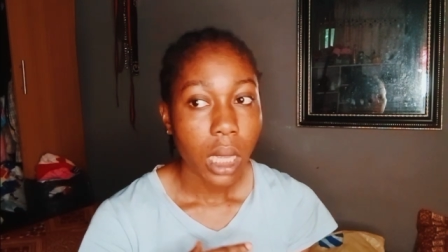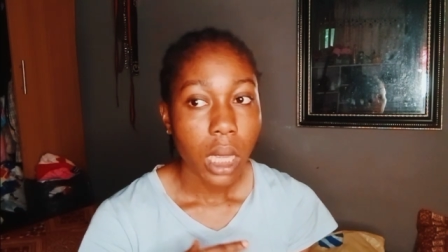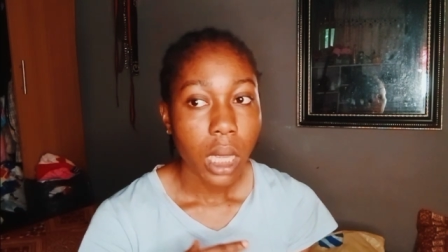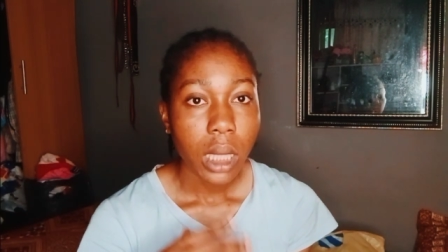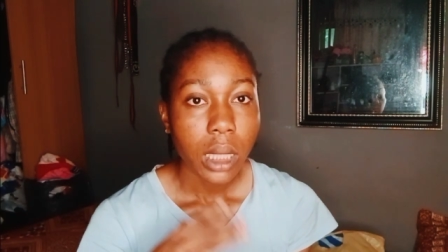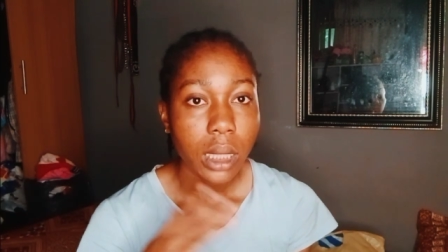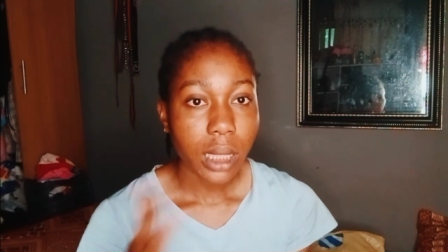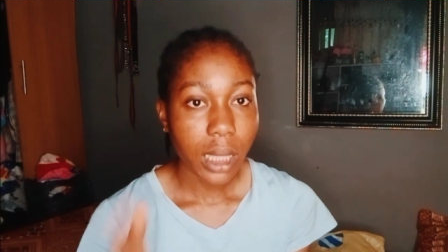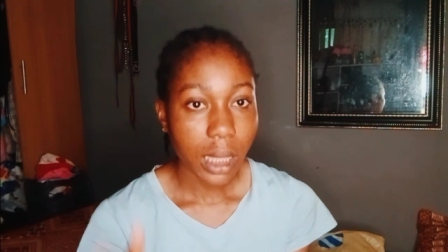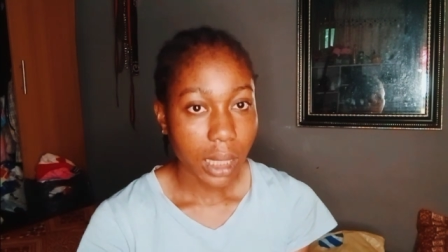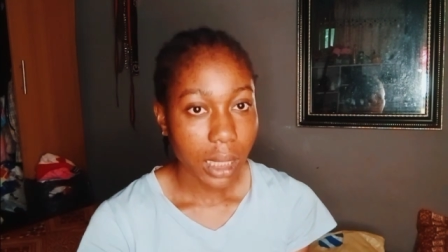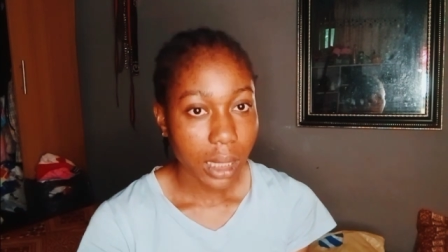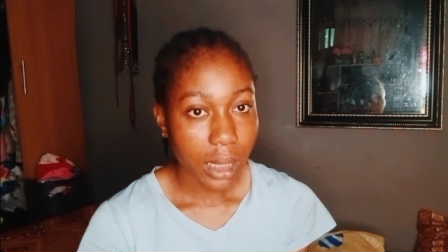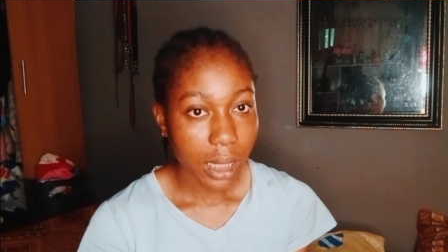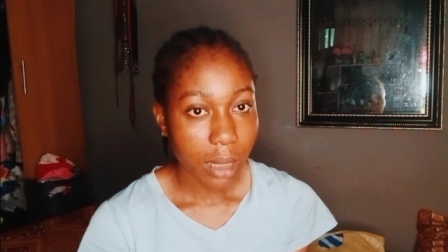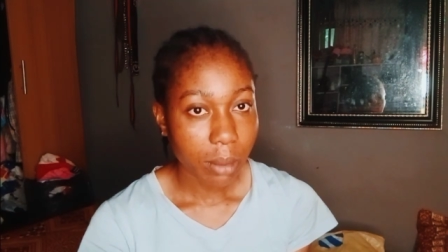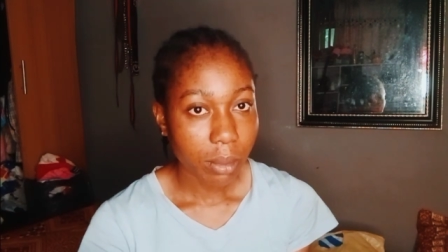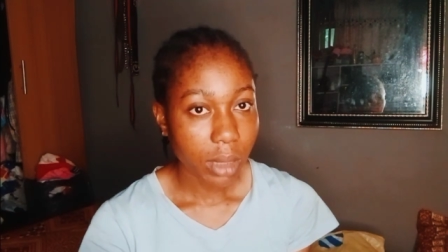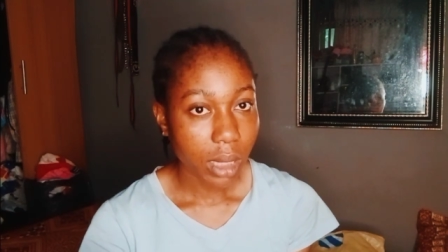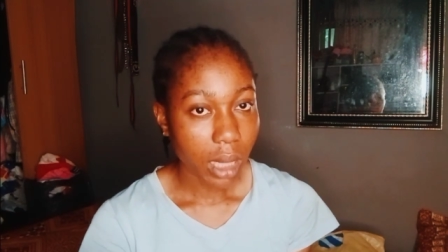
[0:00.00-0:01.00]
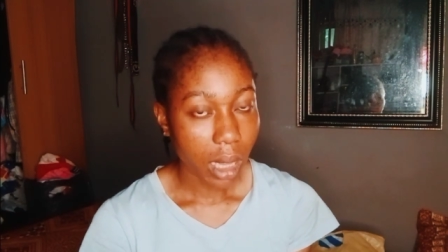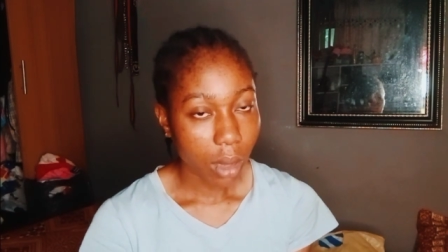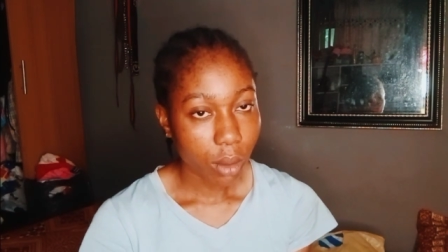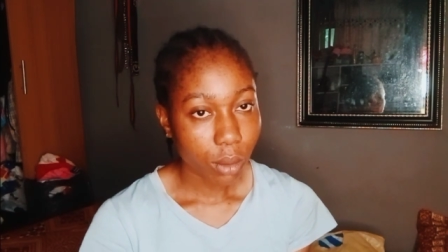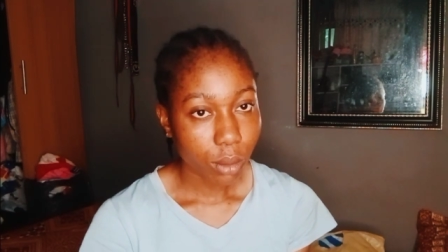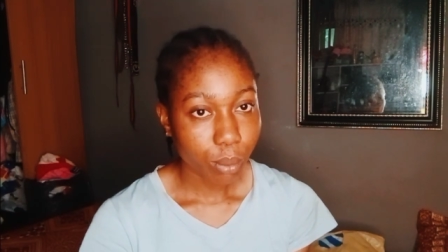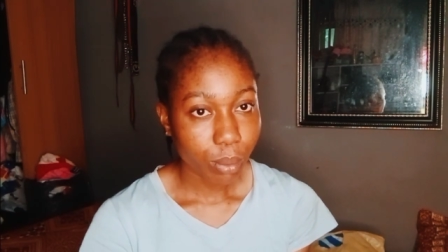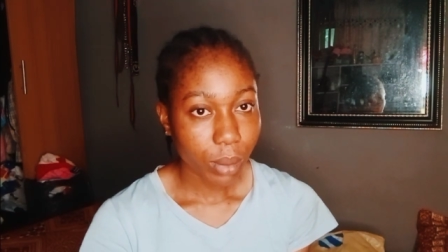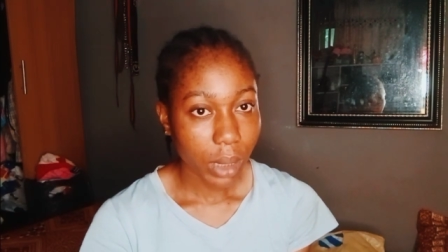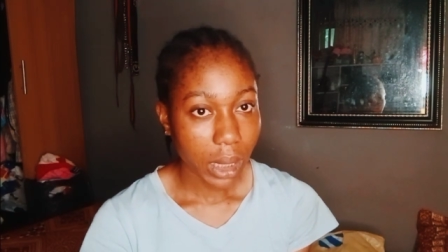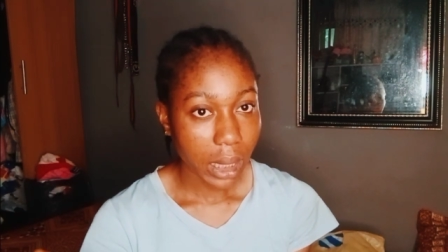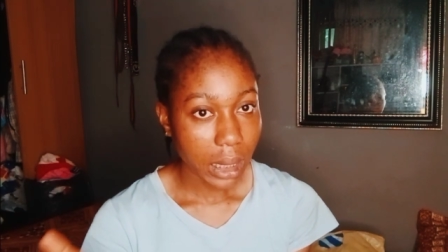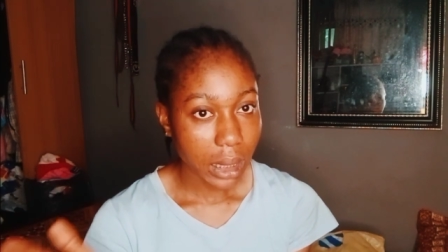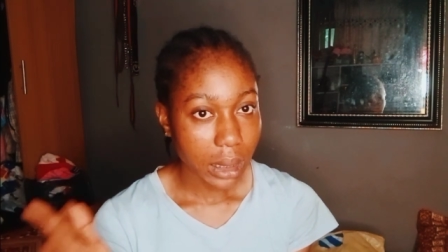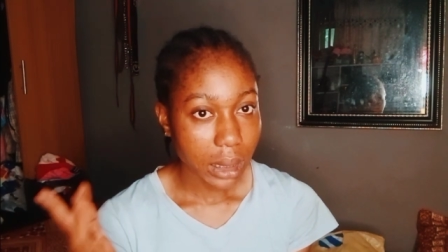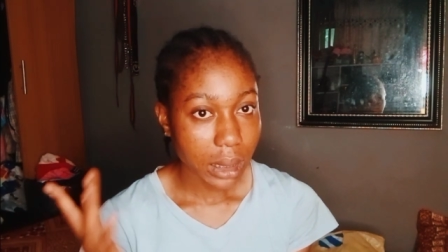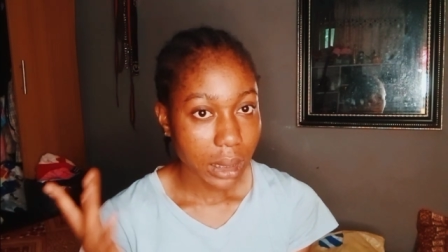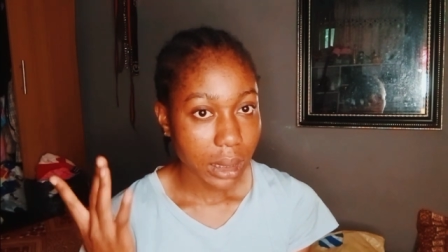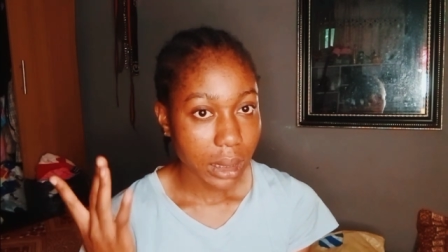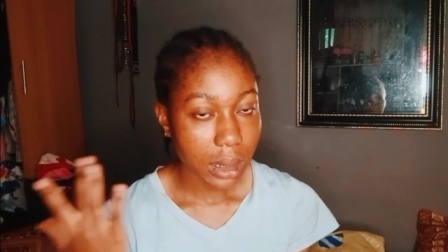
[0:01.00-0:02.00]
taking them down,
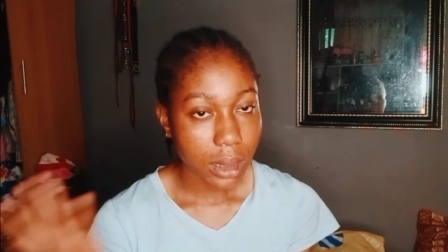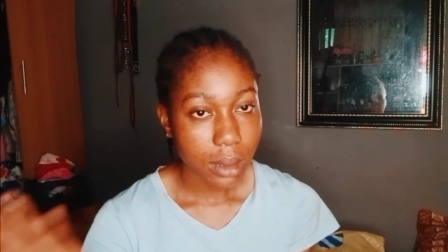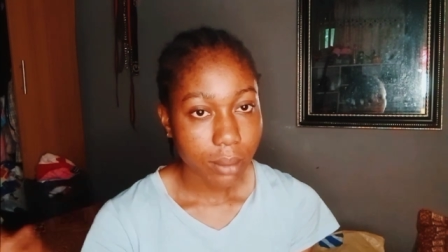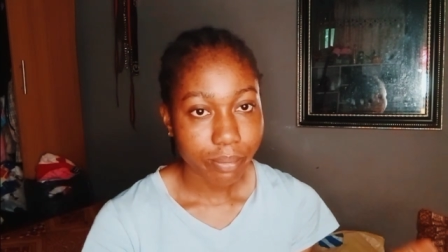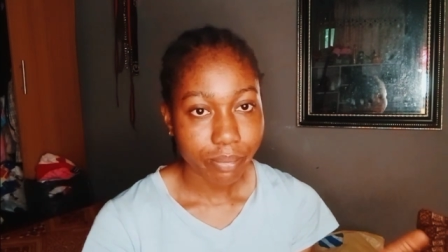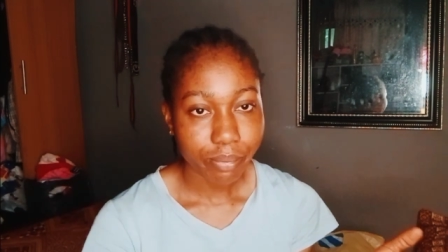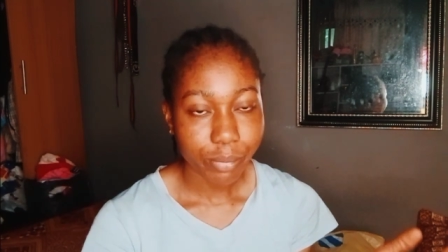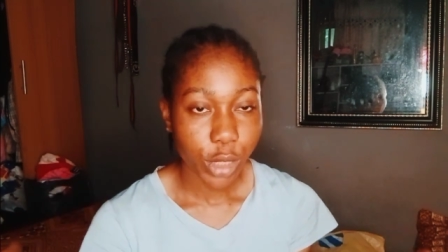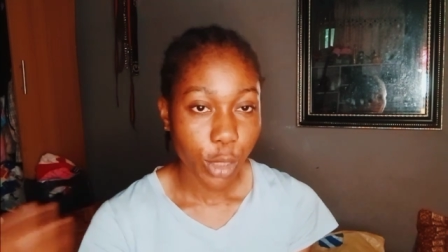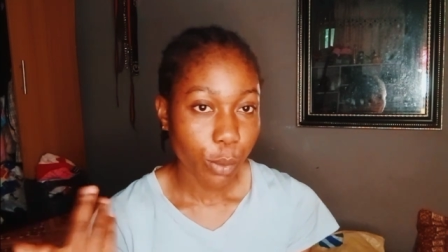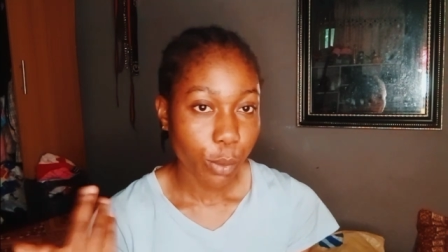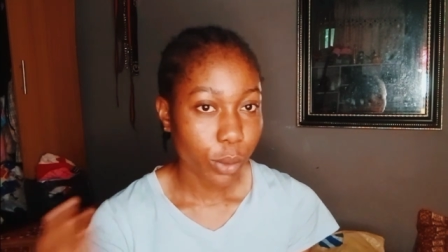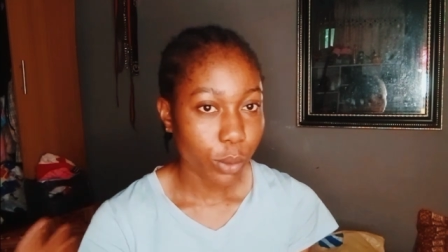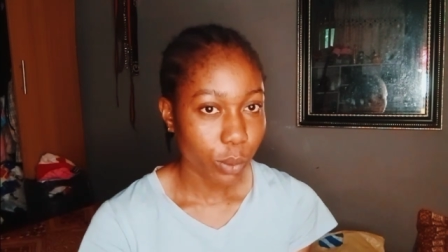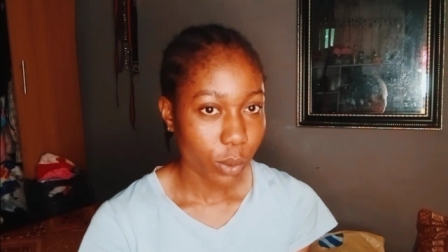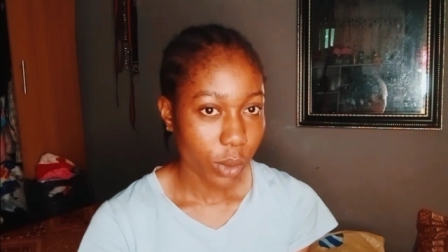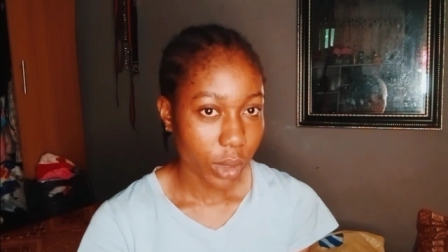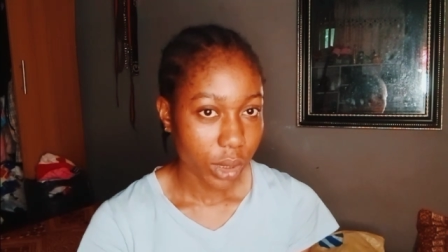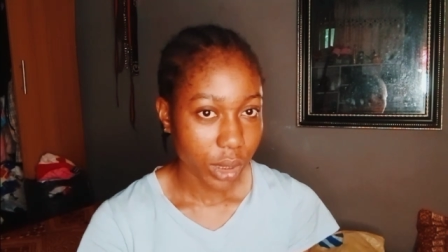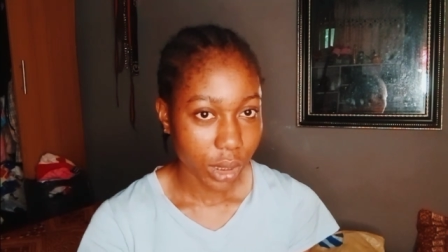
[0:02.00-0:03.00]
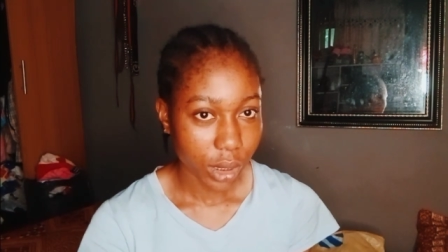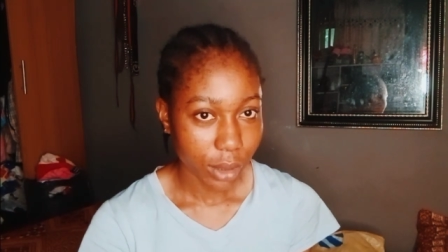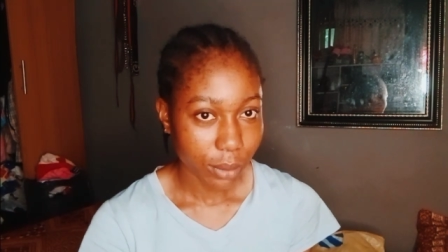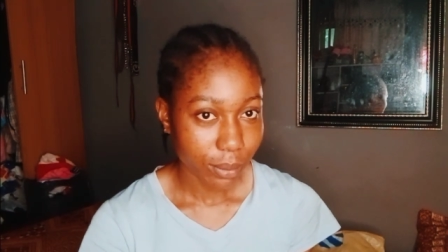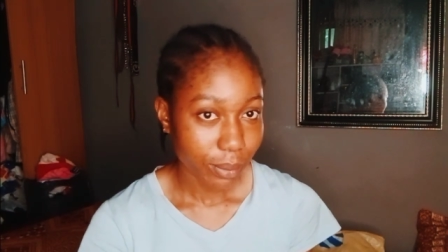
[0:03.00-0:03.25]
please keep on watching.